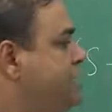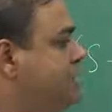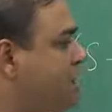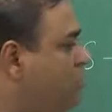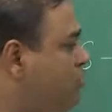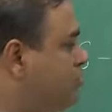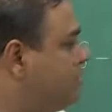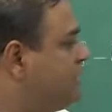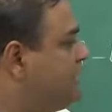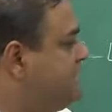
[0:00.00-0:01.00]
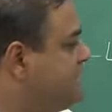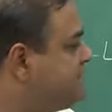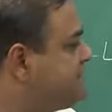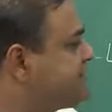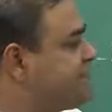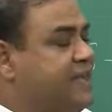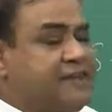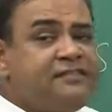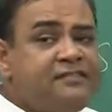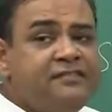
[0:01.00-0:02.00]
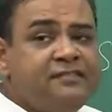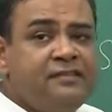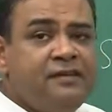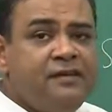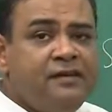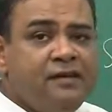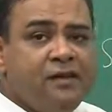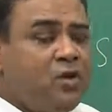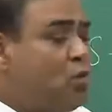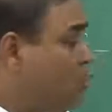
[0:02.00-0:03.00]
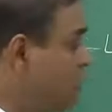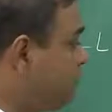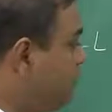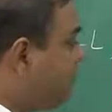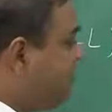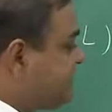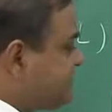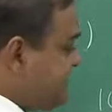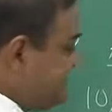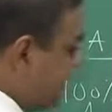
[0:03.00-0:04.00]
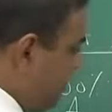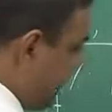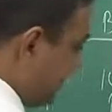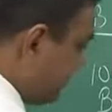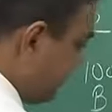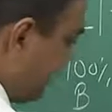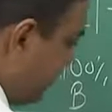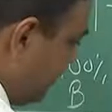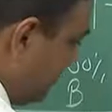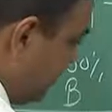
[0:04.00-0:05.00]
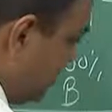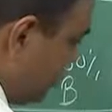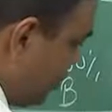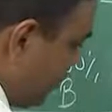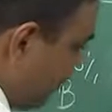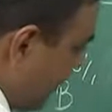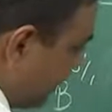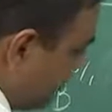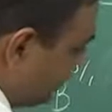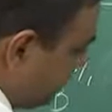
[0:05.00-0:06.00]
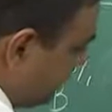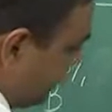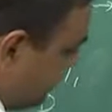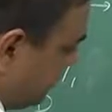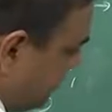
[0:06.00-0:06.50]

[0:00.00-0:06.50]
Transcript: Now, in this case, will be fixing the pressure to be 1 atmosphere.